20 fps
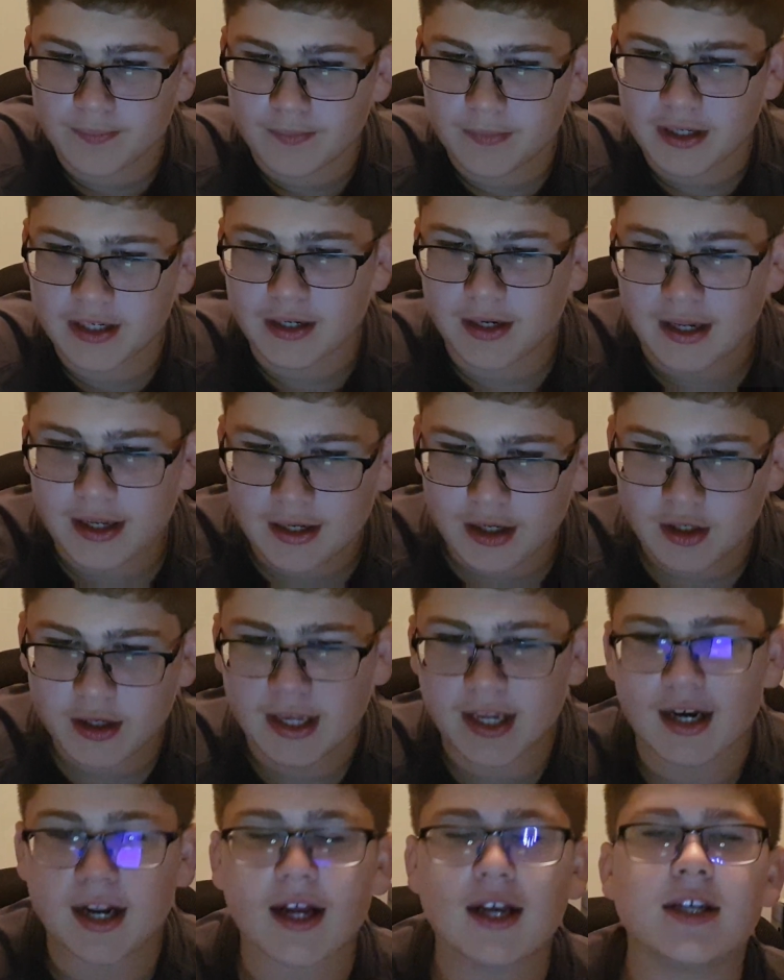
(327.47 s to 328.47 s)
it
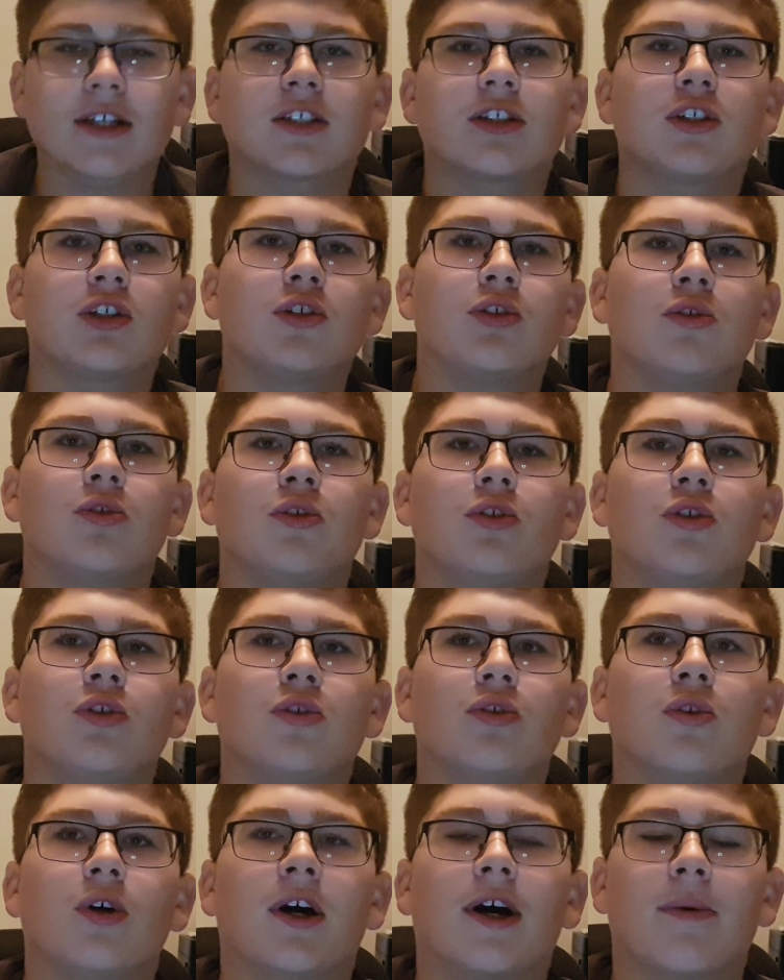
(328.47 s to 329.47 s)
connects to
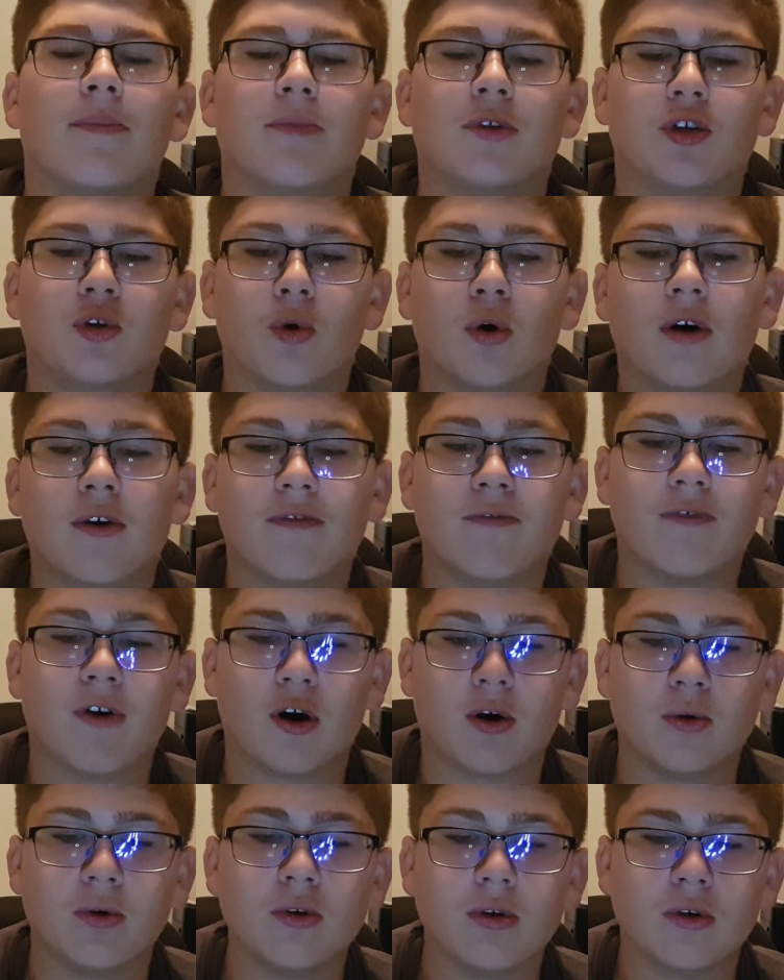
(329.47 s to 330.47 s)
your
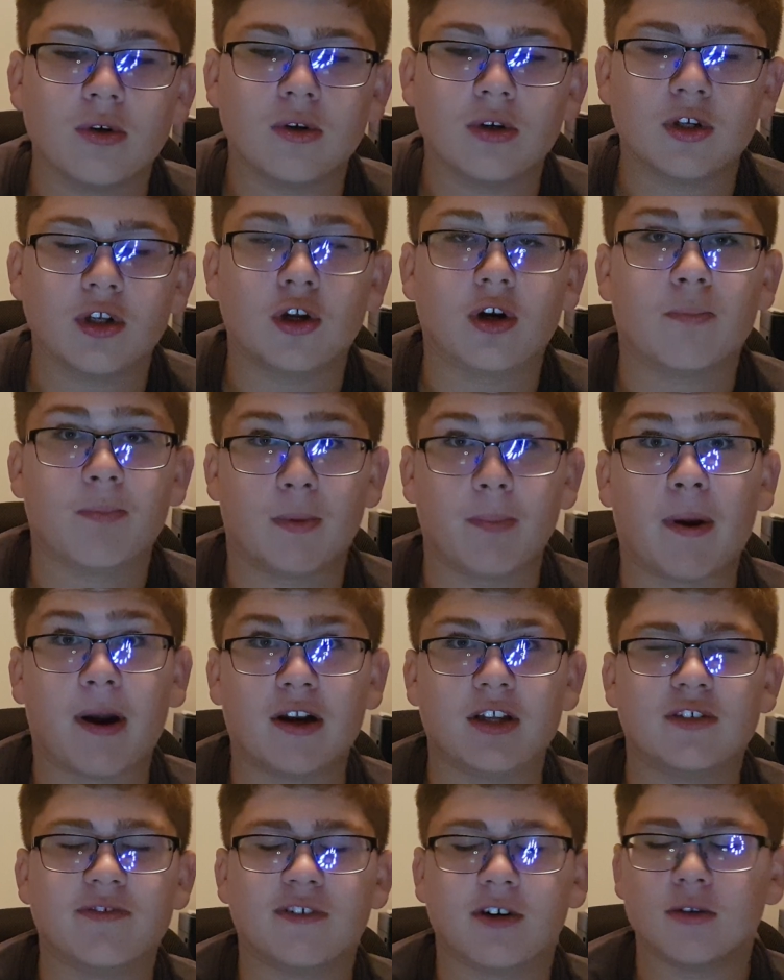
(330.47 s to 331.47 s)
phone, the
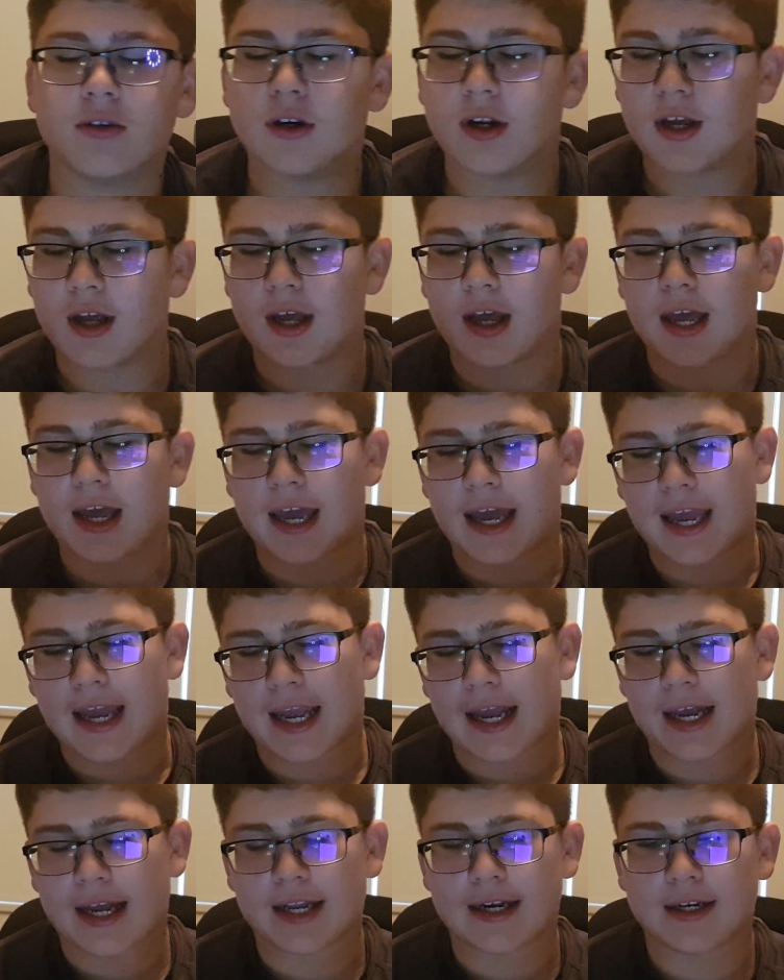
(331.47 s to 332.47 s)
parent's phone,
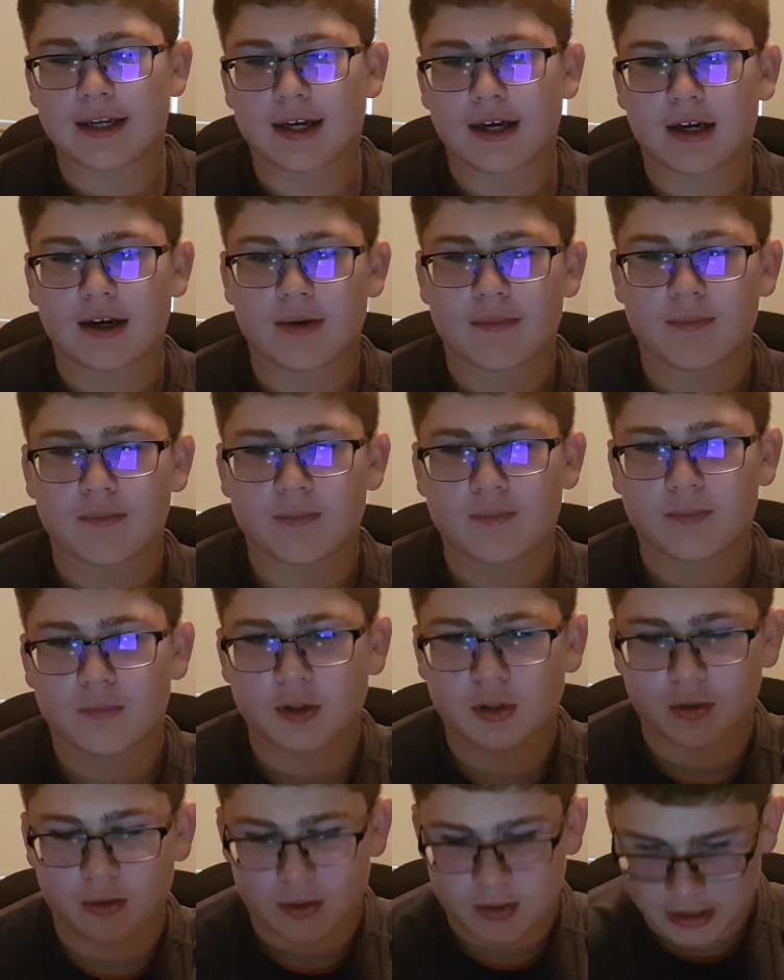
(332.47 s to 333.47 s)
and
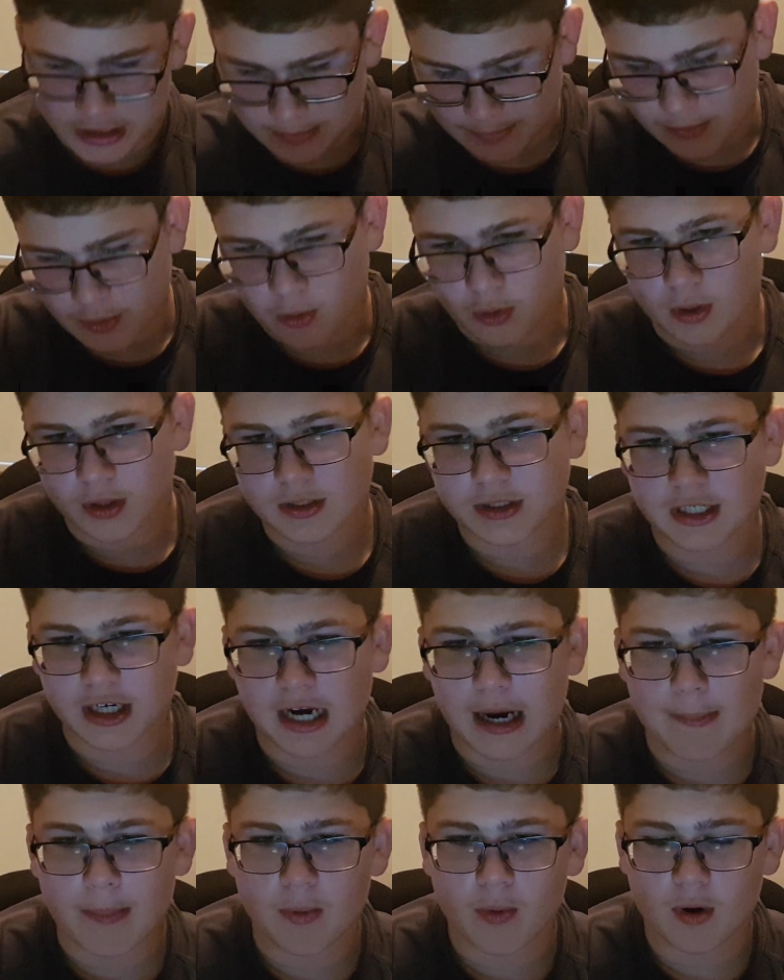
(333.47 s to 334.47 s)
you set up the whole entire
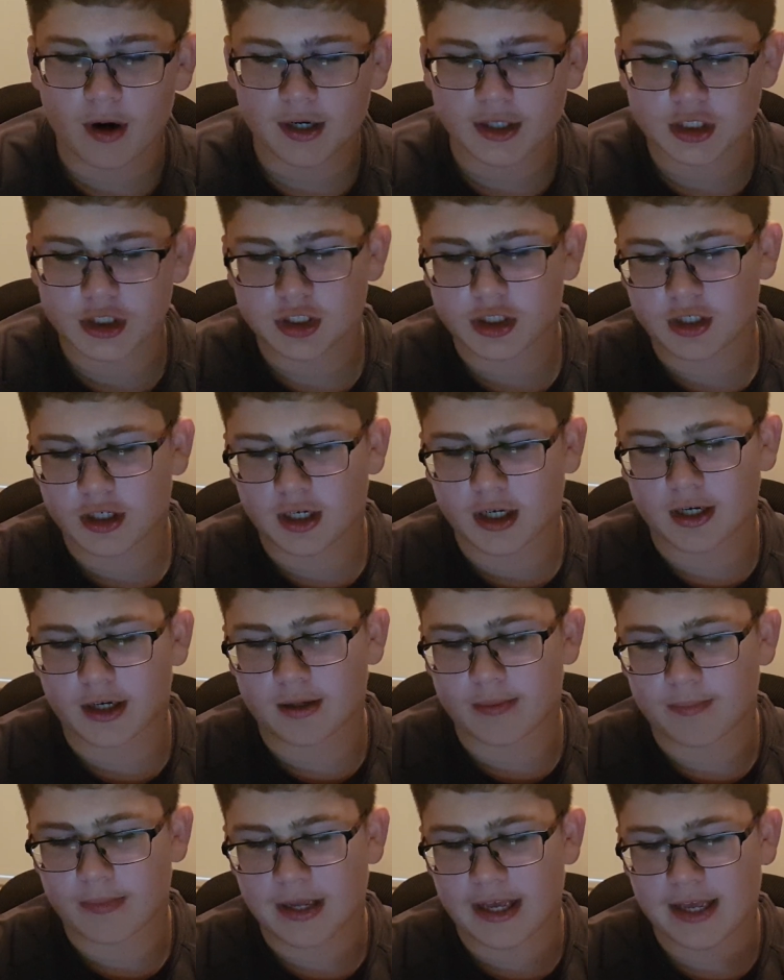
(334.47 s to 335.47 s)
Apple Watch,
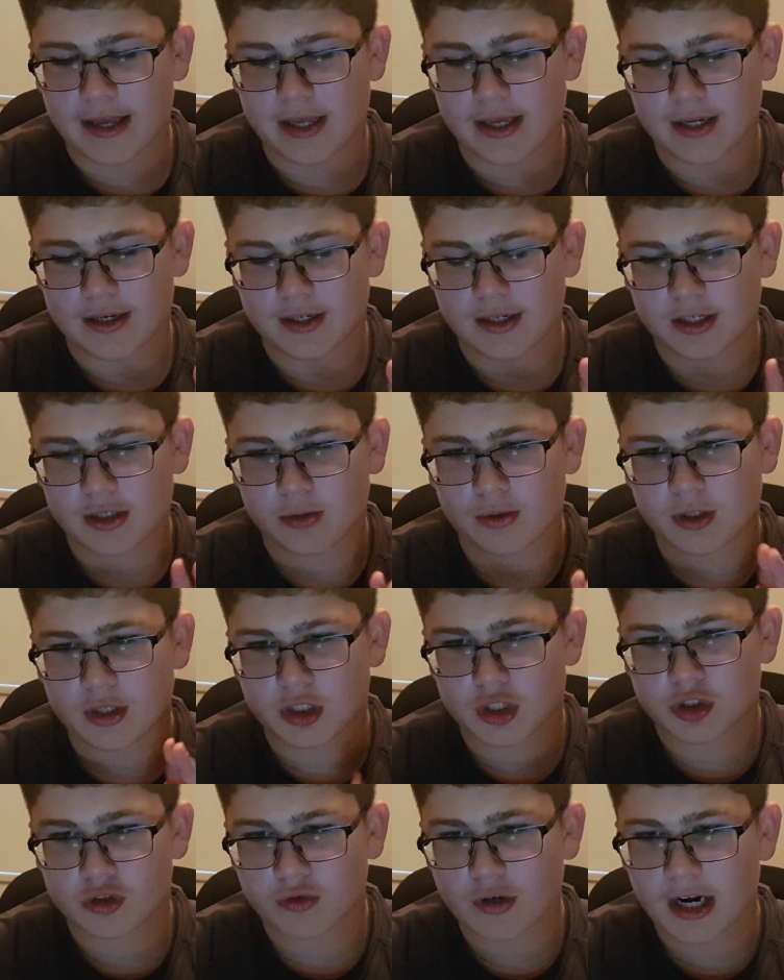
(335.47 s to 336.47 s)
and you can
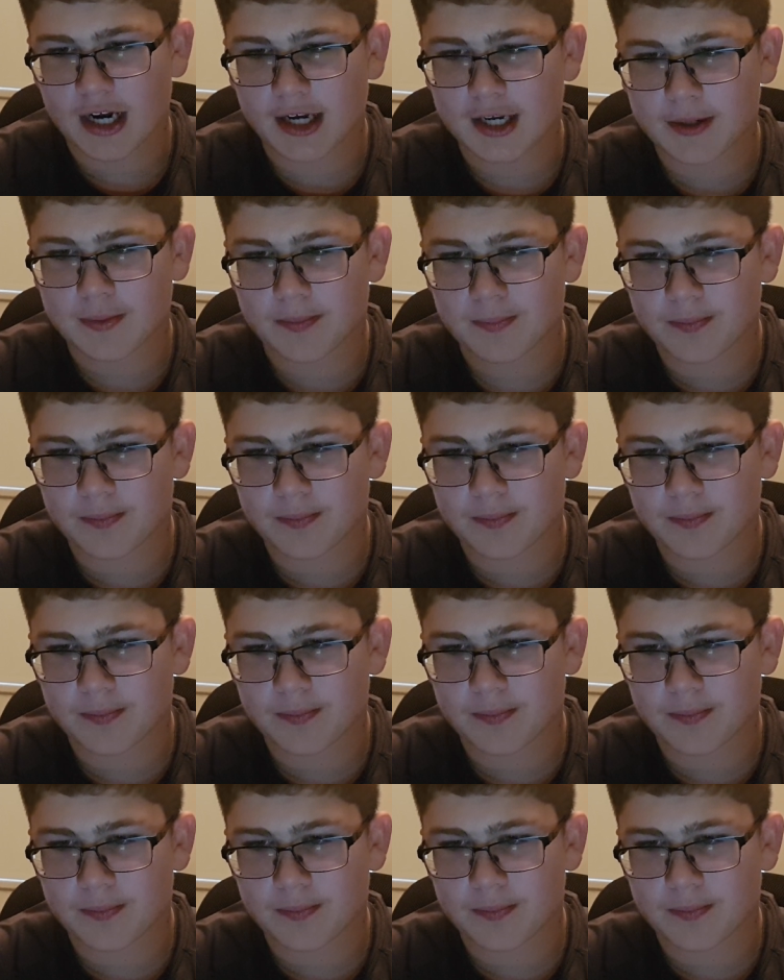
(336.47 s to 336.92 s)
track